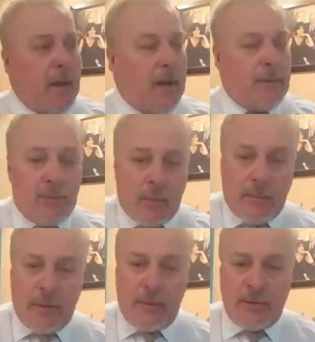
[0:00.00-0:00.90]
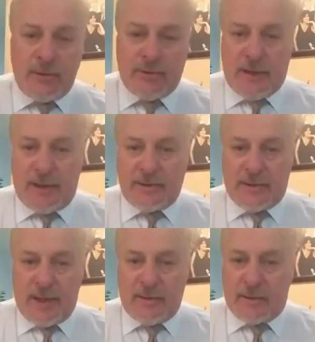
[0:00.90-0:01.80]
And normally when you're trying to
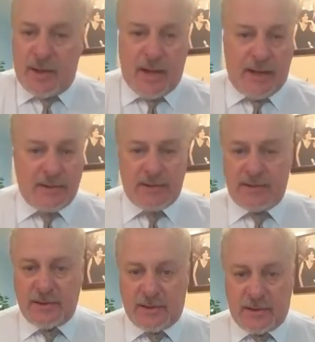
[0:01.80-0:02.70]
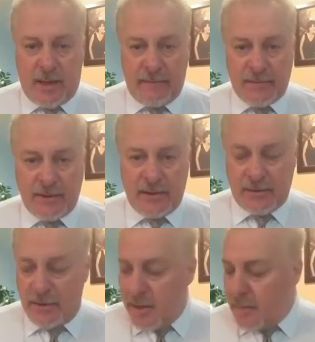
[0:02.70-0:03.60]
educate your clients, it's just a
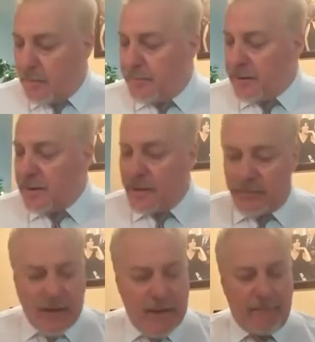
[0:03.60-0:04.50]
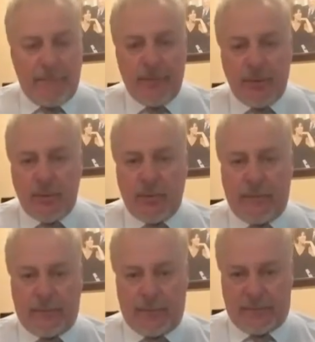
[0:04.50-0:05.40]
conversation. But being able to have
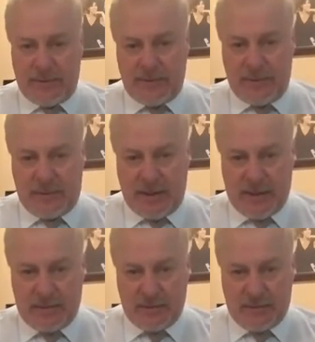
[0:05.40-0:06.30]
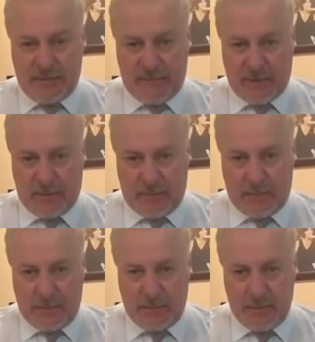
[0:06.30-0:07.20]
beautiful presentations
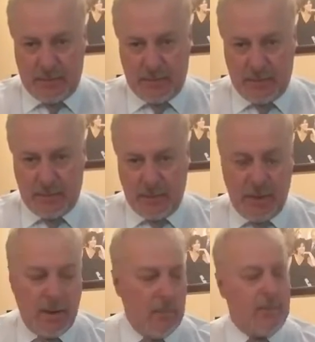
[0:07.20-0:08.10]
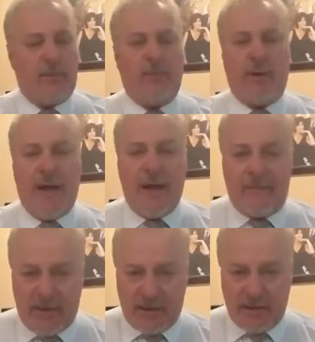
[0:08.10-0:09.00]
available with
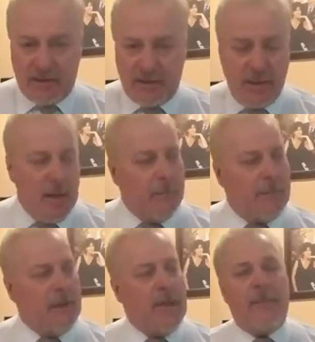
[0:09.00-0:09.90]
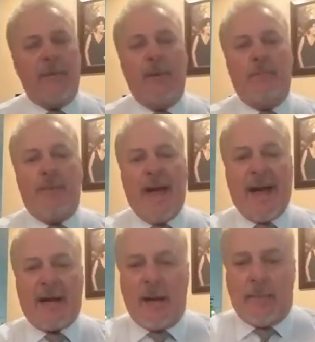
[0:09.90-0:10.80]
graphics, being able to
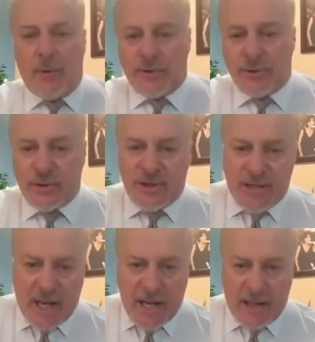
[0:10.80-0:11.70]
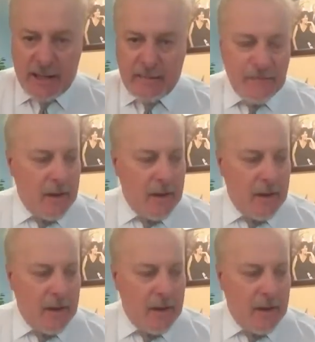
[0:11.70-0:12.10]
back up what you're saying